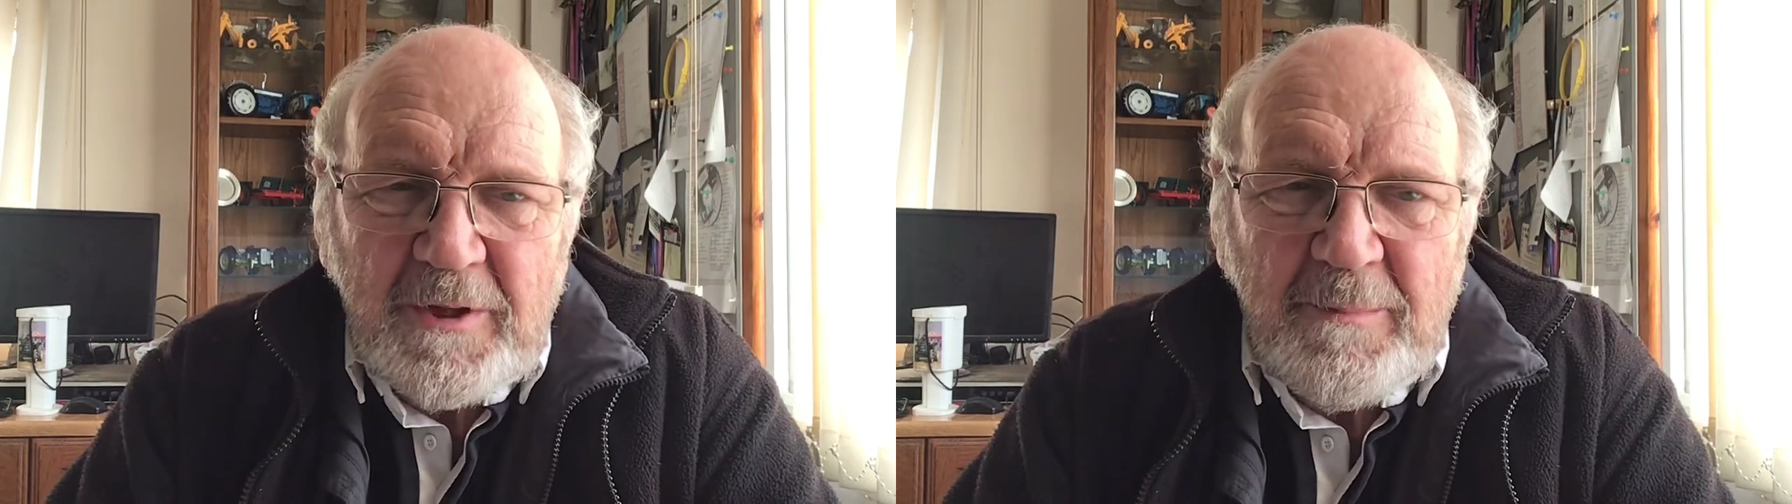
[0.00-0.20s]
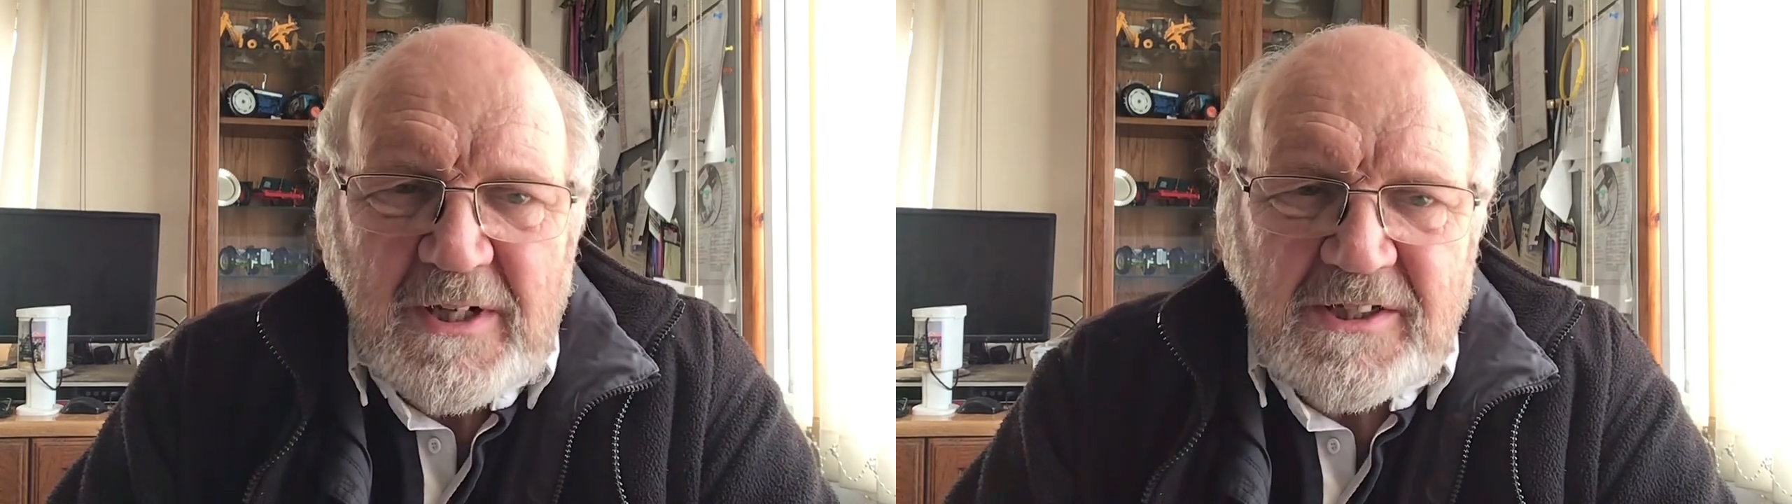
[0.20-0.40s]

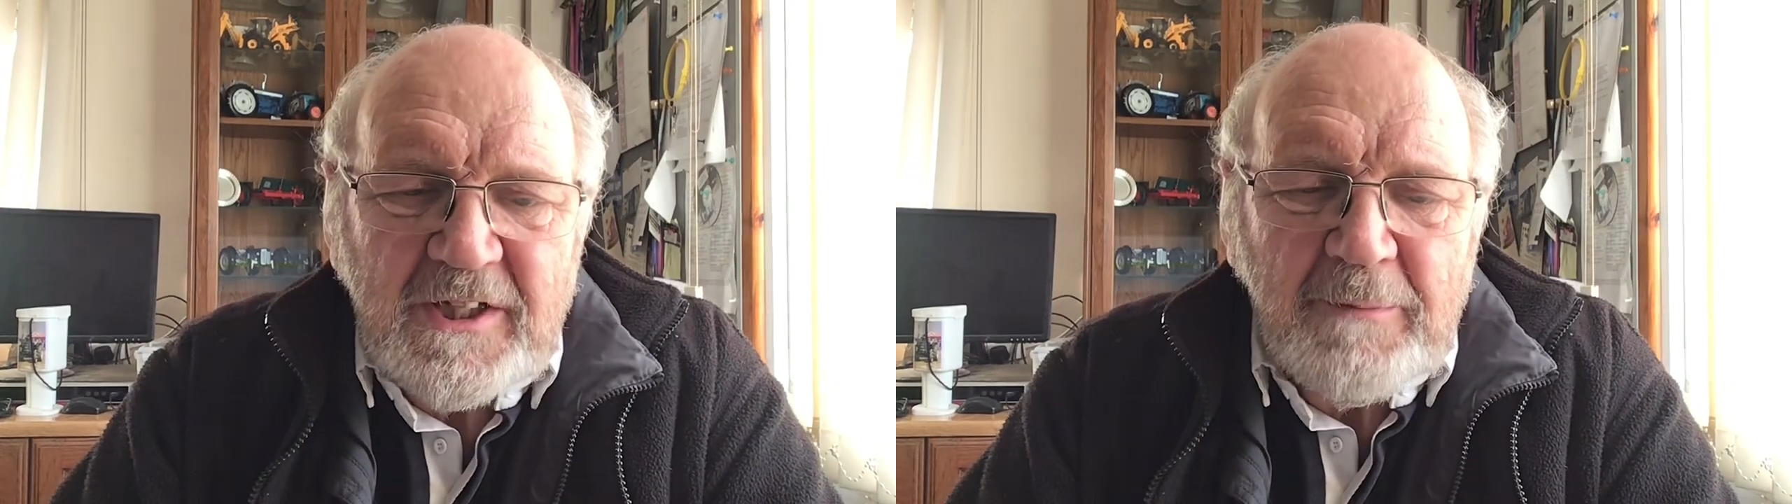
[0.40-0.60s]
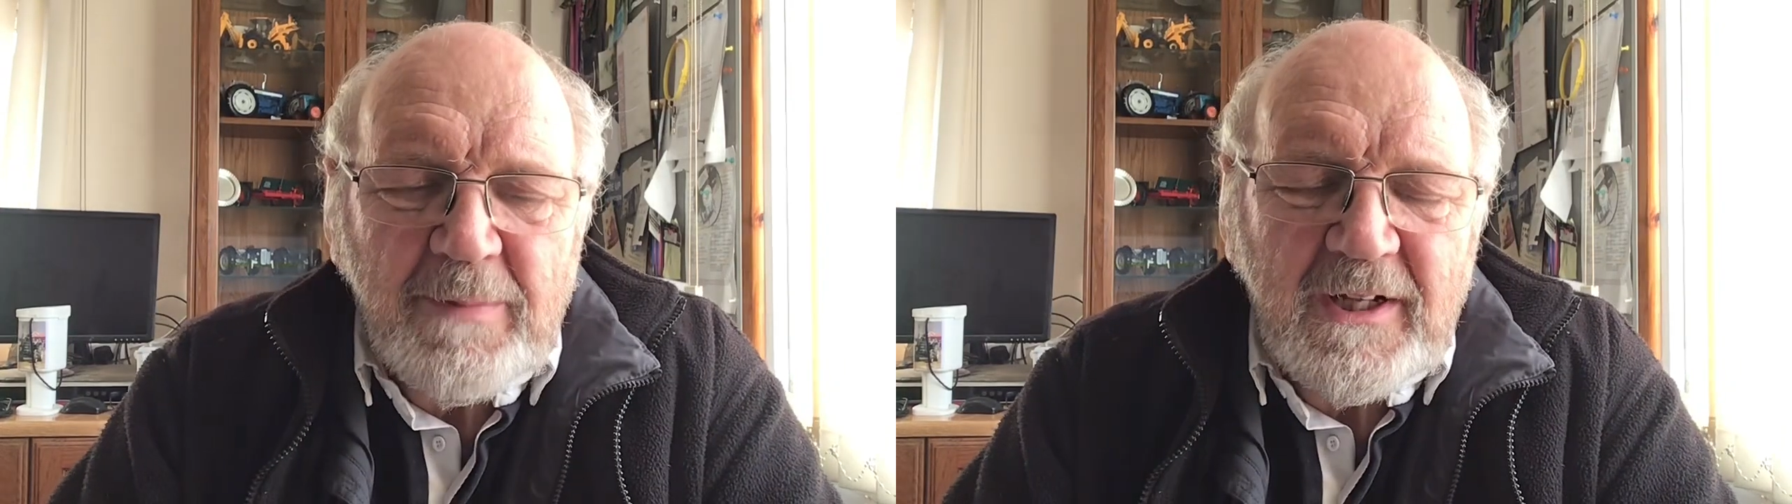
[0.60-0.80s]
the best
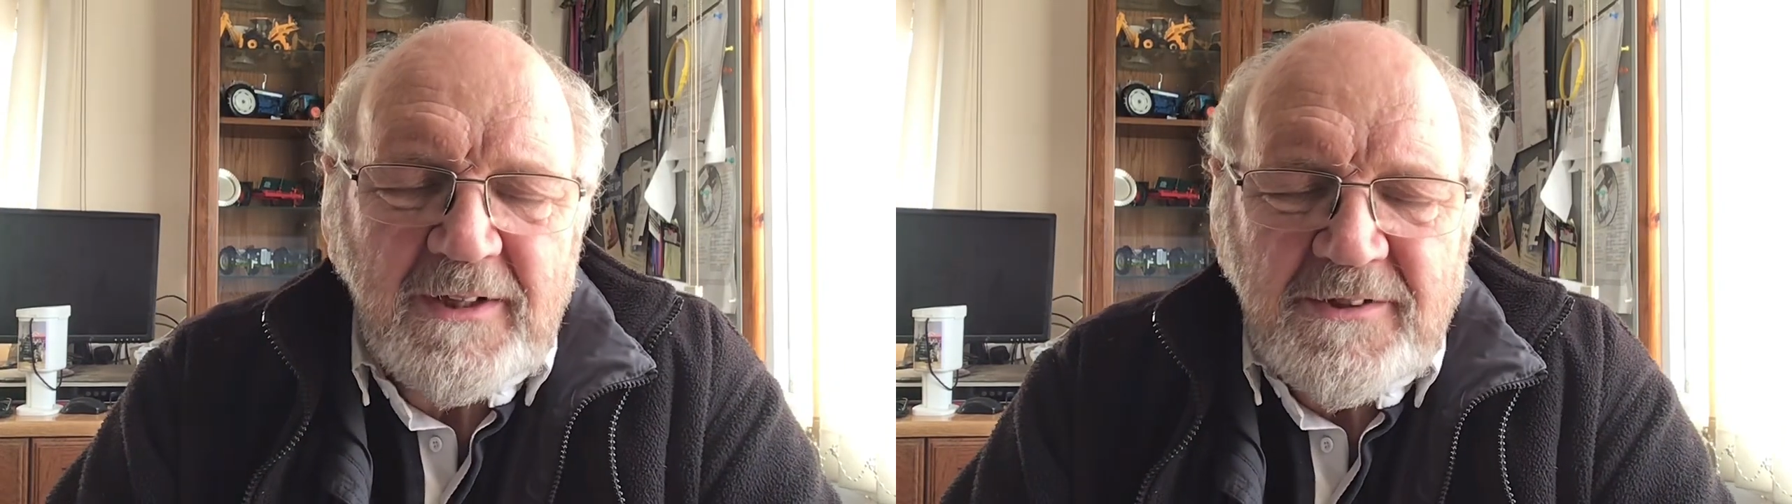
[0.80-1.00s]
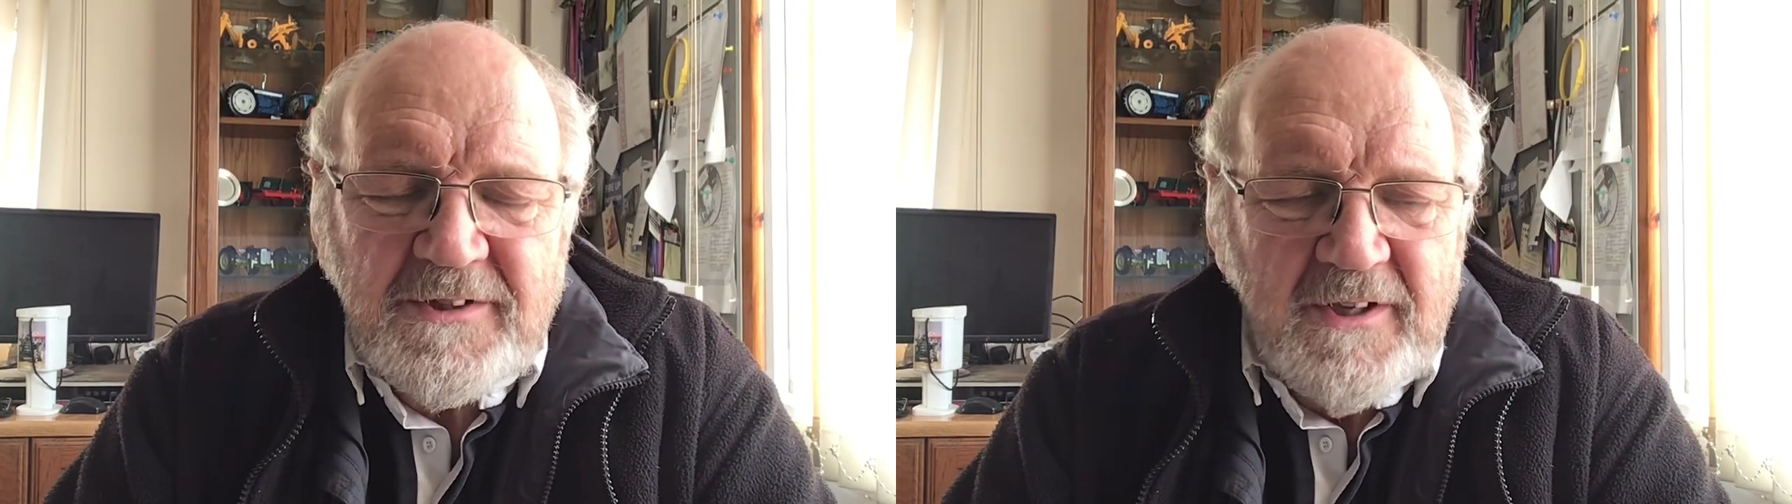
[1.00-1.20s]
laid
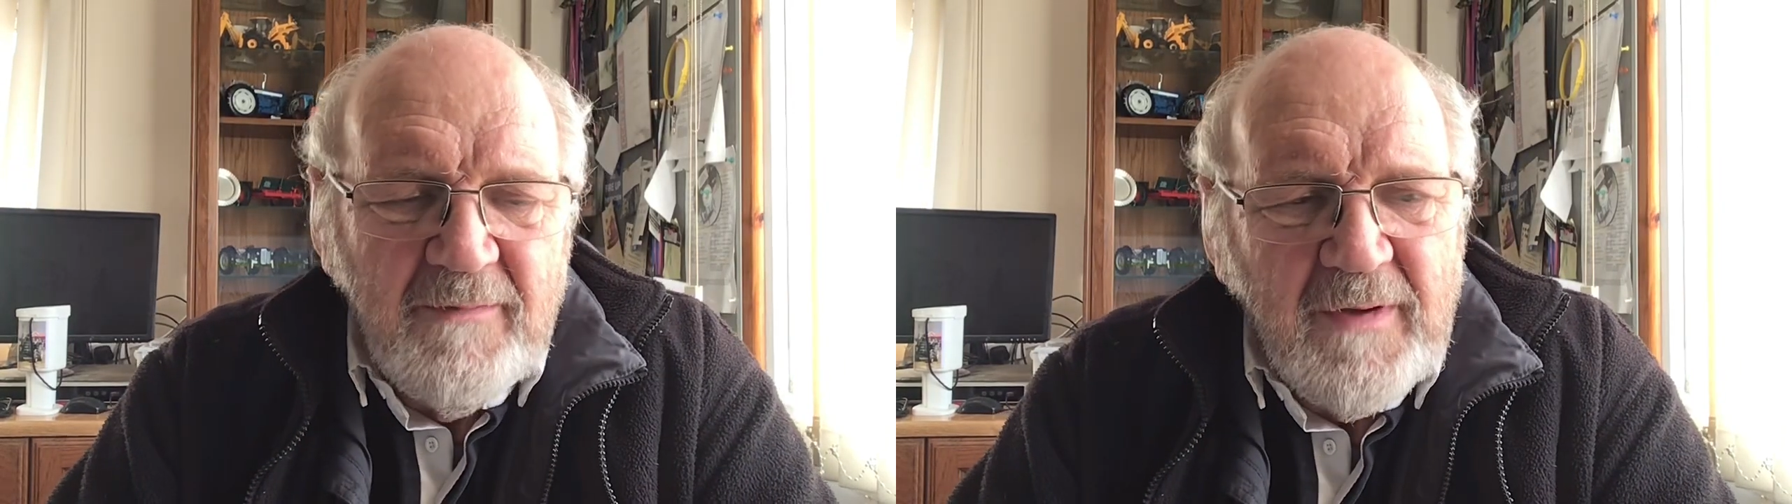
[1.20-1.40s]
plans?